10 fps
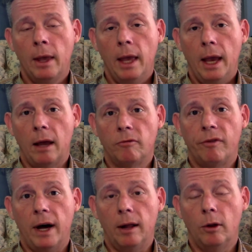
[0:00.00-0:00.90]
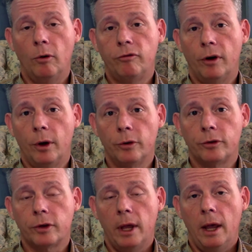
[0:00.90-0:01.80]
and follow
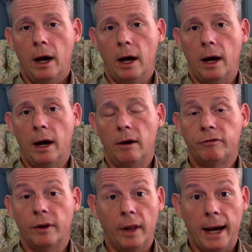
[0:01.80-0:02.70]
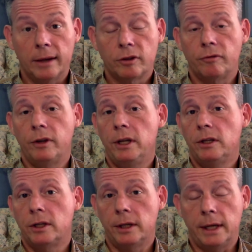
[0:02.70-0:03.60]
false
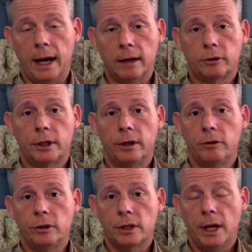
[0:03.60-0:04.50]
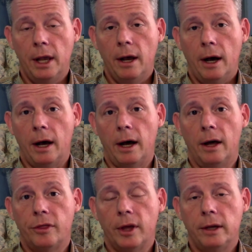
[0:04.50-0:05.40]
philosophies and doctrines,
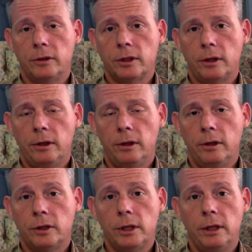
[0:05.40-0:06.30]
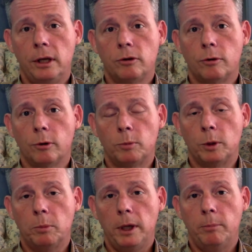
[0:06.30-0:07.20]
things. You see these
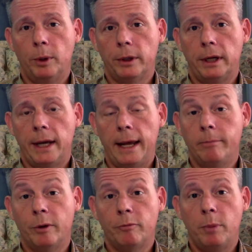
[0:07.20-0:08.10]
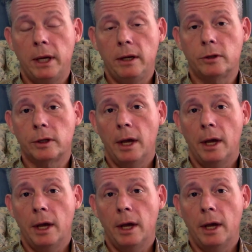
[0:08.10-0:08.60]
groups of people in the name of peace